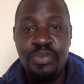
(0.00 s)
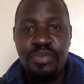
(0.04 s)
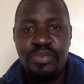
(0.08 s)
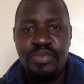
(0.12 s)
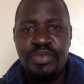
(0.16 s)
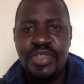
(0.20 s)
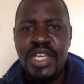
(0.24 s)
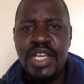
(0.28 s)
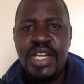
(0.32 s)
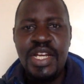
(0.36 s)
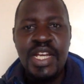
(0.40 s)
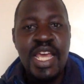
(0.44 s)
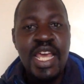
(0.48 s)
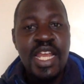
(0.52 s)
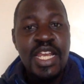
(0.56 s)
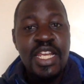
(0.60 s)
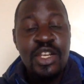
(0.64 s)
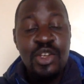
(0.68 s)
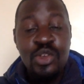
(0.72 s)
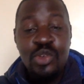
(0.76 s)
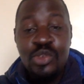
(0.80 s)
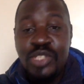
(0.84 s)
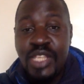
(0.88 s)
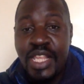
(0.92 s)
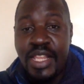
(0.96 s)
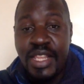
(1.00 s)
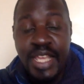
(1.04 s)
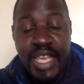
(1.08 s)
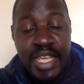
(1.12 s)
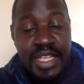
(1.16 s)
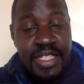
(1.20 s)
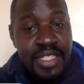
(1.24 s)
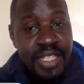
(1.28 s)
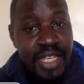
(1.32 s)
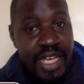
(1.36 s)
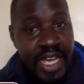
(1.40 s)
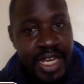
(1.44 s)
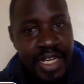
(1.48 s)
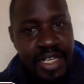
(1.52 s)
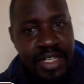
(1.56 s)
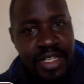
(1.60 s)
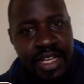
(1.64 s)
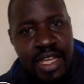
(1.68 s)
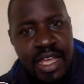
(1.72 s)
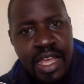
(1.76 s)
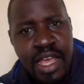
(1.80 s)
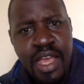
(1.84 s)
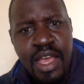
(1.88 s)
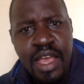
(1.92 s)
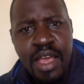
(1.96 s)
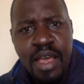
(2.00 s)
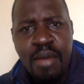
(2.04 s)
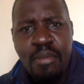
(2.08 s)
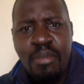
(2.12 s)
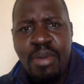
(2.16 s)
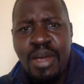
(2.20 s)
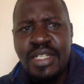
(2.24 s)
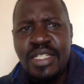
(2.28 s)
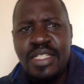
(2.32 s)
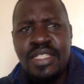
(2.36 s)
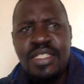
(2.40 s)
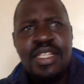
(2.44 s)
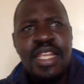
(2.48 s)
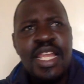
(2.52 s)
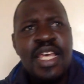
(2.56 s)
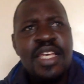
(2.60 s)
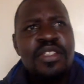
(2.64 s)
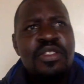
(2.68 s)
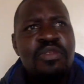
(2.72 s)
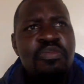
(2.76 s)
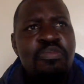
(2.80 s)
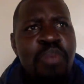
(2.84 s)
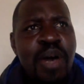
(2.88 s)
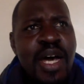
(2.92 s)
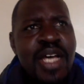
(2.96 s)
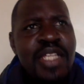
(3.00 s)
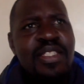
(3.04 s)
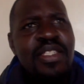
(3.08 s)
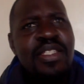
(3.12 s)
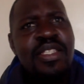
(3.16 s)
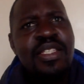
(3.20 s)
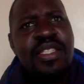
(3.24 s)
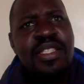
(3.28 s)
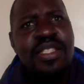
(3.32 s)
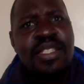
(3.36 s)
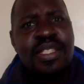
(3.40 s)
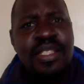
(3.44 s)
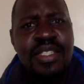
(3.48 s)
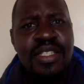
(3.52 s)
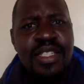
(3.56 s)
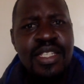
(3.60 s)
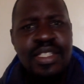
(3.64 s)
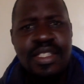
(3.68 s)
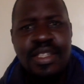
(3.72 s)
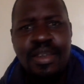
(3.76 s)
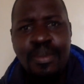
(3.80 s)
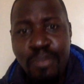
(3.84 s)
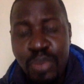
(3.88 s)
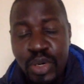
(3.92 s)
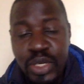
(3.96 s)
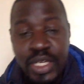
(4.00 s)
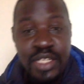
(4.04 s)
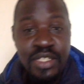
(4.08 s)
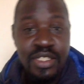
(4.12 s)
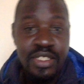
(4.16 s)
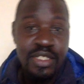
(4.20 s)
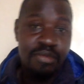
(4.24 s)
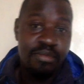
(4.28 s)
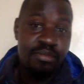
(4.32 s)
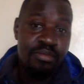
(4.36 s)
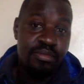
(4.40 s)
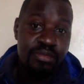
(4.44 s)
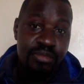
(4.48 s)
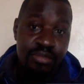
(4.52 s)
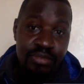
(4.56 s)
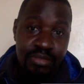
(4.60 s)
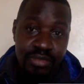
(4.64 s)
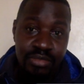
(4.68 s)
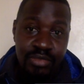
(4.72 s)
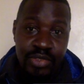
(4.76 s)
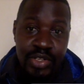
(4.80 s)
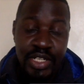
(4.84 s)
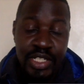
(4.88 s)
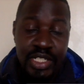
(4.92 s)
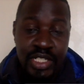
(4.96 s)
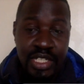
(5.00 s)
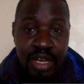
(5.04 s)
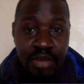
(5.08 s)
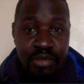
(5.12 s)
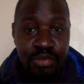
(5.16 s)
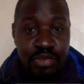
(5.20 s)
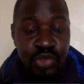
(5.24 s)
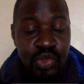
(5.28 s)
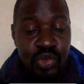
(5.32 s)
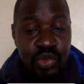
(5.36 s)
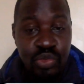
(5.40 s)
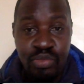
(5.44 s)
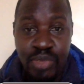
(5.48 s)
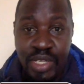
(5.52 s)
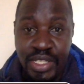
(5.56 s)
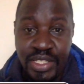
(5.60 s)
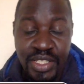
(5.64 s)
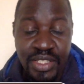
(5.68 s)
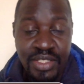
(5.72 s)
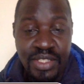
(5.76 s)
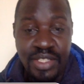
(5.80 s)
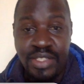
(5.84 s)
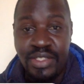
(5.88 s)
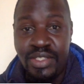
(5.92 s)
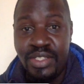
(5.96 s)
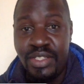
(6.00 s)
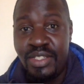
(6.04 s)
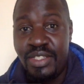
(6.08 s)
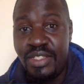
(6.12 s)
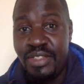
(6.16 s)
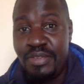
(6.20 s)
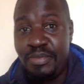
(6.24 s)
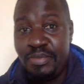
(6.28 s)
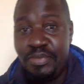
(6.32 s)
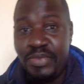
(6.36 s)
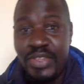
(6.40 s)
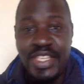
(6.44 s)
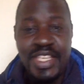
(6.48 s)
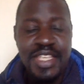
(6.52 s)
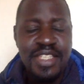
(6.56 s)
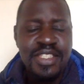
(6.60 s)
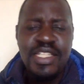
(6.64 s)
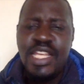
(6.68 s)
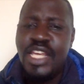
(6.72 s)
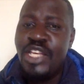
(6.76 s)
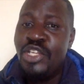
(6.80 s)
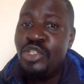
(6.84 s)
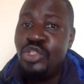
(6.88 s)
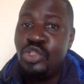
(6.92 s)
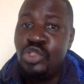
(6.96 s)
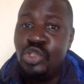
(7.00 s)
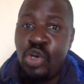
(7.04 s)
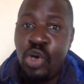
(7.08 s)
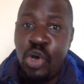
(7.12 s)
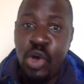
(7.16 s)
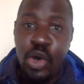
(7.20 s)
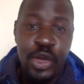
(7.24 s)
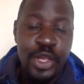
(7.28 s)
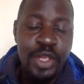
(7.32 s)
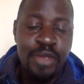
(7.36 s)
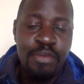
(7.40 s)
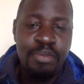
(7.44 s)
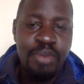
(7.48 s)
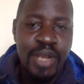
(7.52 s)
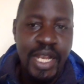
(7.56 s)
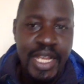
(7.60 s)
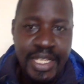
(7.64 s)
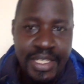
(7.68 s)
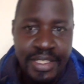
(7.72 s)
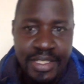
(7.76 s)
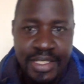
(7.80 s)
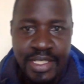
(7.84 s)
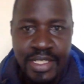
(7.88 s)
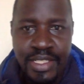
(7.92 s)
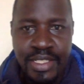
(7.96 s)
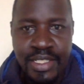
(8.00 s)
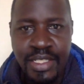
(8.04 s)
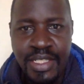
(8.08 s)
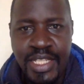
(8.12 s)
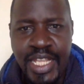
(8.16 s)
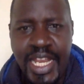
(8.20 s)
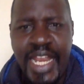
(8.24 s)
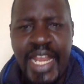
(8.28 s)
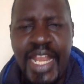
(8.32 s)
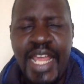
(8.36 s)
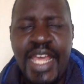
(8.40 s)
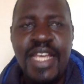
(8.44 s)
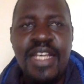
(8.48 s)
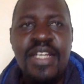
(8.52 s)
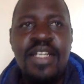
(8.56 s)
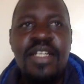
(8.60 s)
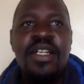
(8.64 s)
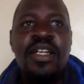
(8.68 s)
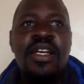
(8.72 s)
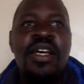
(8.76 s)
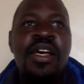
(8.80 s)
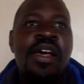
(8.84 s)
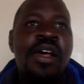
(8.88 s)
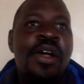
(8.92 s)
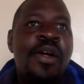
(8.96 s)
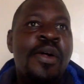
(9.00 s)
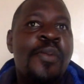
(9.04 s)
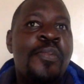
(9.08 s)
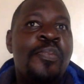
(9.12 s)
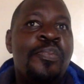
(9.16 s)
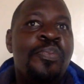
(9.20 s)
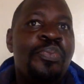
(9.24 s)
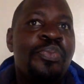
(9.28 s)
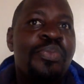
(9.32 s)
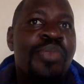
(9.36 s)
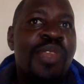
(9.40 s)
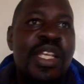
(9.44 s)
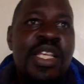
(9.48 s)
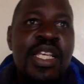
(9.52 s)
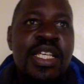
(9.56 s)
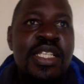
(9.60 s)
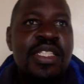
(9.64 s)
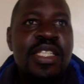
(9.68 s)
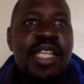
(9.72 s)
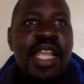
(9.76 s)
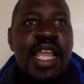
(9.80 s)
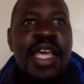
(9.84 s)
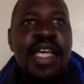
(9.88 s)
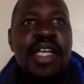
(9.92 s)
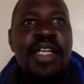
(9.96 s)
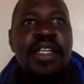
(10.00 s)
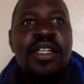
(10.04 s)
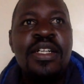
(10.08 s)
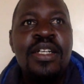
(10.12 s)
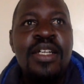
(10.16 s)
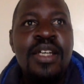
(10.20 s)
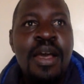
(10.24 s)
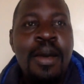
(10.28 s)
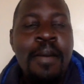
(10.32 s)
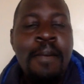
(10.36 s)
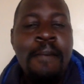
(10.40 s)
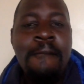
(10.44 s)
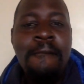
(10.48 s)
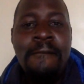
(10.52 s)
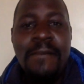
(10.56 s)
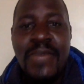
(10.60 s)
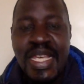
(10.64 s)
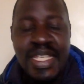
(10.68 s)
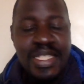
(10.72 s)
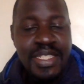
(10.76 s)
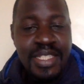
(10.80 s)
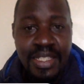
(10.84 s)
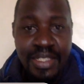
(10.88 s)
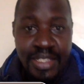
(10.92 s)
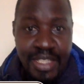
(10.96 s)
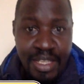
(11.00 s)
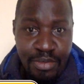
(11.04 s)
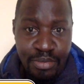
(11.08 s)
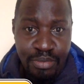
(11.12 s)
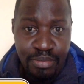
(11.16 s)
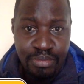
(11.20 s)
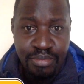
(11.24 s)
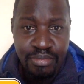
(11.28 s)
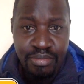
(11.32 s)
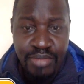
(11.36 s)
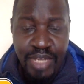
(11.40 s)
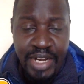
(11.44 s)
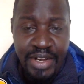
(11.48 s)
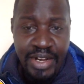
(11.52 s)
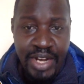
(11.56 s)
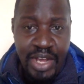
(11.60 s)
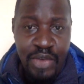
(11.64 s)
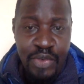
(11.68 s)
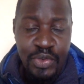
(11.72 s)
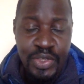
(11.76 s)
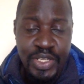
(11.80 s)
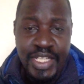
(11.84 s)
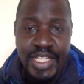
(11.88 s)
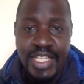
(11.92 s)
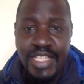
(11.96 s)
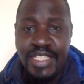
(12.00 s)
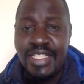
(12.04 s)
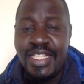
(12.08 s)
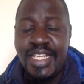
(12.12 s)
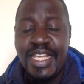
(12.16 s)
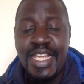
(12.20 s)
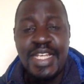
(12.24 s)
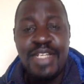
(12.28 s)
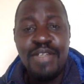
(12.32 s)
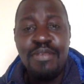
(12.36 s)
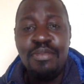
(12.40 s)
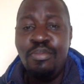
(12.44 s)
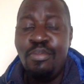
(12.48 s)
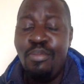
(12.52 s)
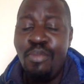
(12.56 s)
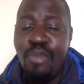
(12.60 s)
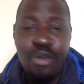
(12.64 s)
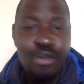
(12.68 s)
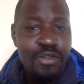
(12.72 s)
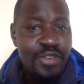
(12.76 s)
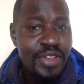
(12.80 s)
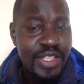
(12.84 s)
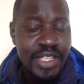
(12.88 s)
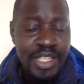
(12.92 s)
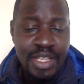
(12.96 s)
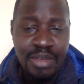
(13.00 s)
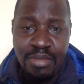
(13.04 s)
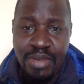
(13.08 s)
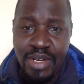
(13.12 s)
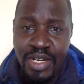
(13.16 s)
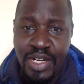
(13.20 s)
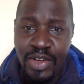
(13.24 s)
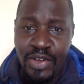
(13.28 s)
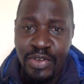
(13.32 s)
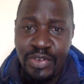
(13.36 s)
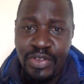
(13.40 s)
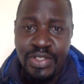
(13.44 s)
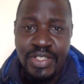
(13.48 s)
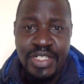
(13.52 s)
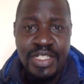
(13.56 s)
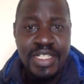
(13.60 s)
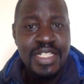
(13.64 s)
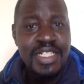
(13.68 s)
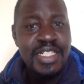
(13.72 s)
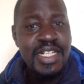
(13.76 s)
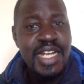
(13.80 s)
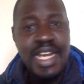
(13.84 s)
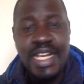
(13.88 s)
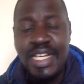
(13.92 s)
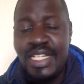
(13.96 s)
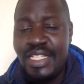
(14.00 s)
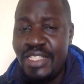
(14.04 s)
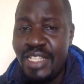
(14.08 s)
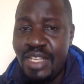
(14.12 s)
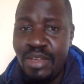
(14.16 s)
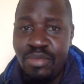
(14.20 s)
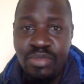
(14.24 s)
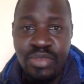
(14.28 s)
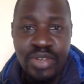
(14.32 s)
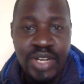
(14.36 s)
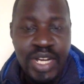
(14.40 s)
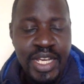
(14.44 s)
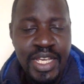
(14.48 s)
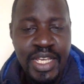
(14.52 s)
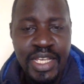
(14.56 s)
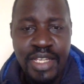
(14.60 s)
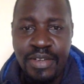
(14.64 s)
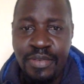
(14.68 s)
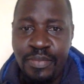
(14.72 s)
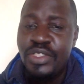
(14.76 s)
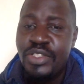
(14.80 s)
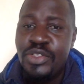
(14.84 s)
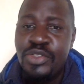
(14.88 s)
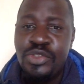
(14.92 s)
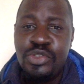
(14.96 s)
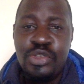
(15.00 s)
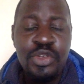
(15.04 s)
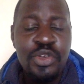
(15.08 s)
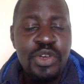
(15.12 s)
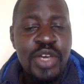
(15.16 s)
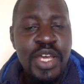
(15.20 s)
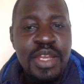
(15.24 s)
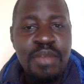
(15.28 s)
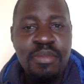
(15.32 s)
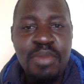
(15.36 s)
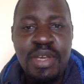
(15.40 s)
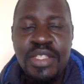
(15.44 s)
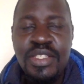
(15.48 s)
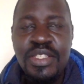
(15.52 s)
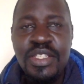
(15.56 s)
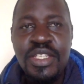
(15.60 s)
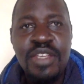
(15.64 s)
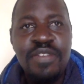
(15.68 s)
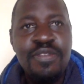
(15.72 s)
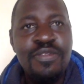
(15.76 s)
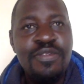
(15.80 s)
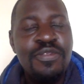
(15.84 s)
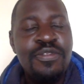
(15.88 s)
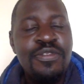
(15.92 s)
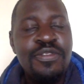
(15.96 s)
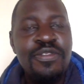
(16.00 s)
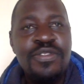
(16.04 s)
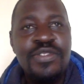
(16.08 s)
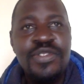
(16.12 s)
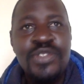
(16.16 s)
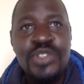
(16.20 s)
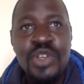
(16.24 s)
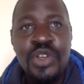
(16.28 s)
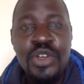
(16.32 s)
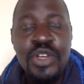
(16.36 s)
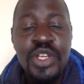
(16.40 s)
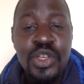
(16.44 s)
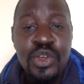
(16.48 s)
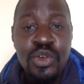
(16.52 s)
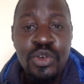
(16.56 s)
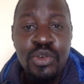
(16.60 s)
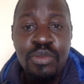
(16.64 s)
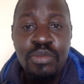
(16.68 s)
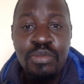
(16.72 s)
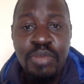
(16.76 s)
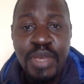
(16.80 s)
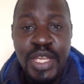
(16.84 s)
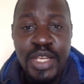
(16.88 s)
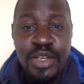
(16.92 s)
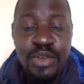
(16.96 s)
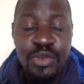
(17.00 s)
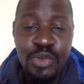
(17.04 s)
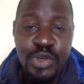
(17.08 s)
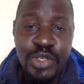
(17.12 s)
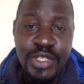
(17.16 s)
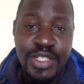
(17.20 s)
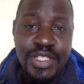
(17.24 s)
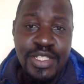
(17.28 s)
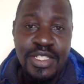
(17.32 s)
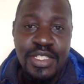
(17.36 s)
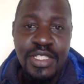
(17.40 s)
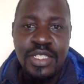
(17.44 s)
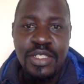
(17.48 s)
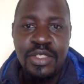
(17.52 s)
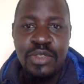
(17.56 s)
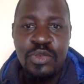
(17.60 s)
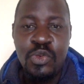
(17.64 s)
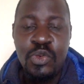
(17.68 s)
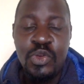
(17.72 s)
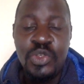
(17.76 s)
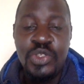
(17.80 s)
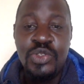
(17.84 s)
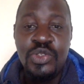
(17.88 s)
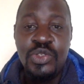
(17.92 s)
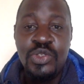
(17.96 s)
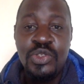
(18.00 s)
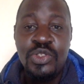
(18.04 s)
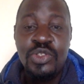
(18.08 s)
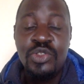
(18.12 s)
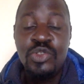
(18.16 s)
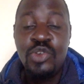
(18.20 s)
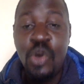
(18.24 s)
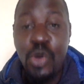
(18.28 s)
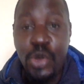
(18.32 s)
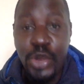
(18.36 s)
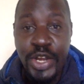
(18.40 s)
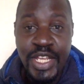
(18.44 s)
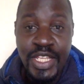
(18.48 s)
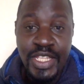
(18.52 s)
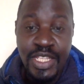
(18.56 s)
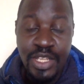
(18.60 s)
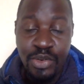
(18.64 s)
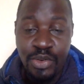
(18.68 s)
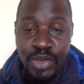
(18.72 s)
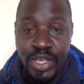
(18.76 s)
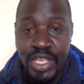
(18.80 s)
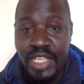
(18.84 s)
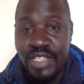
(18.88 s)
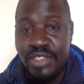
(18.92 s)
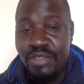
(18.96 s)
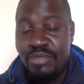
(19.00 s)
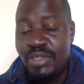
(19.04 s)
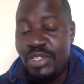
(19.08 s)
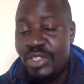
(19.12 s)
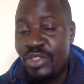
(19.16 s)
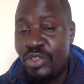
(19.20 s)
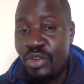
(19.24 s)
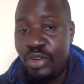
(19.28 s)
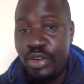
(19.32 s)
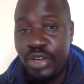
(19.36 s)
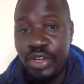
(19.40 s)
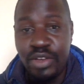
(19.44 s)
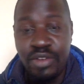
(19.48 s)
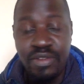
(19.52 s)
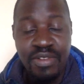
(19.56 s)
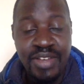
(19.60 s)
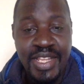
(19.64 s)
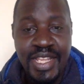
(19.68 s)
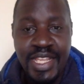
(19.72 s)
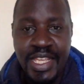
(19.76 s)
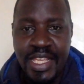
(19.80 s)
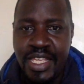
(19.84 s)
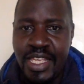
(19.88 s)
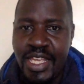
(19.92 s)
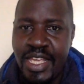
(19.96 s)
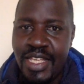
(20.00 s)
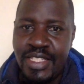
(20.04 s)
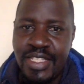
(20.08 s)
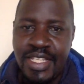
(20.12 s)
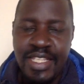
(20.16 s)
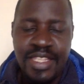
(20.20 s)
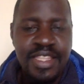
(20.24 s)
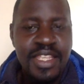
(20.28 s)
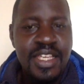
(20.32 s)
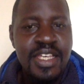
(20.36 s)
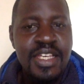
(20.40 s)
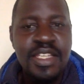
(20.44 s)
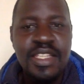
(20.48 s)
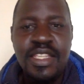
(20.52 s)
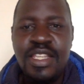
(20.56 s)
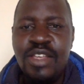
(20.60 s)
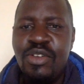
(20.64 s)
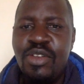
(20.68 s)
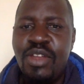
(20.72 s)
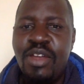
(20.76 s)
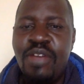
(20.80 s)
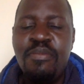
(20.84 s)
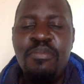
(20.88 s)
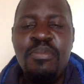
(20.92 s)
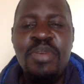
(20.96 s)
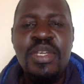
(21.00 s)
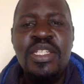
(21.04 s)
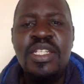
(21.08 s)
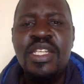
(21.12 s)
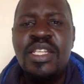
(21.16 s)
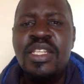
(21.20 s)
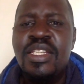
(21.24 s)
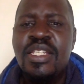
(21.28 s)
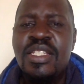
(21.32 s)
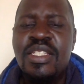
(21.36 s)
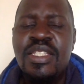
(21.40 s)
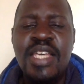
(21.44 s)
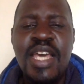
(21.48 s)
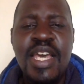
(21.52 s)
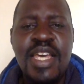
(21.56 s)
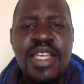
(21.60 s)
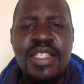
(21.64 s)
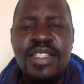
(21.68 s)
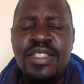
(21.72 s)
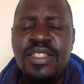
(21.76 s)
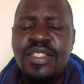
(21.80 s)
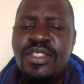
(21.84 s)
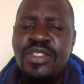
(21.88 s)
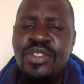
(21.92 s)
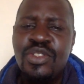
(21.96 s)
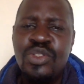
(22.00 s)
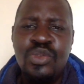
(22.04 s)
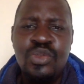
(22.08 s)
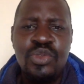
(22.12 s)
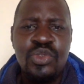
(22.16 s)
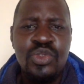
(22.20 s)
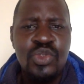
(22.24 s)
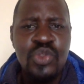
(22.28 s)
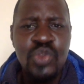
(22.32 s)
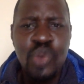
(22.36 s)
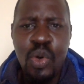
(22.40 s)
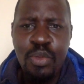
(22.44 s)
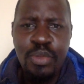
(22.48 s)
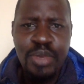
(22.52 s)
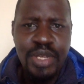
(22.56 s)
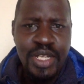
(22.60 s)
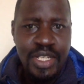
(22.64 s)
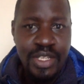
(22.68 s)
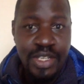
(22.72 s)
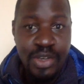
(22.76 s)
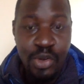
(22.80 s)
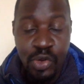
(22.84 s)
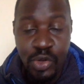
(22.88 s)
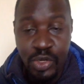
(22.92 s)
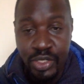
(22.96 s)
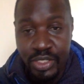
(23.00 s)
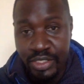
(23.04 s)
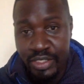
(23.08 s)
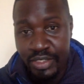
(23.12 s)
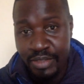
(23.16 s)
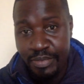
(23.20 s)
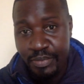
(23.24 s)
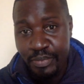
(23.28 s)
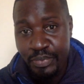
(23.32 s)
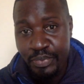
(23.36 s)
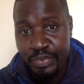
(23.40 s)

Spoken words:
They rarely lose at the Etihad, but it's like Spurs is a boogie team when it comes to Manchester City. They just enjoy playing City. They just like messing them around. They just like moving them around, running them ragged. So you can imagine if Son Heung-min was scoring the way he's been scoring over the years. I think they will have beaten these guys so many goals.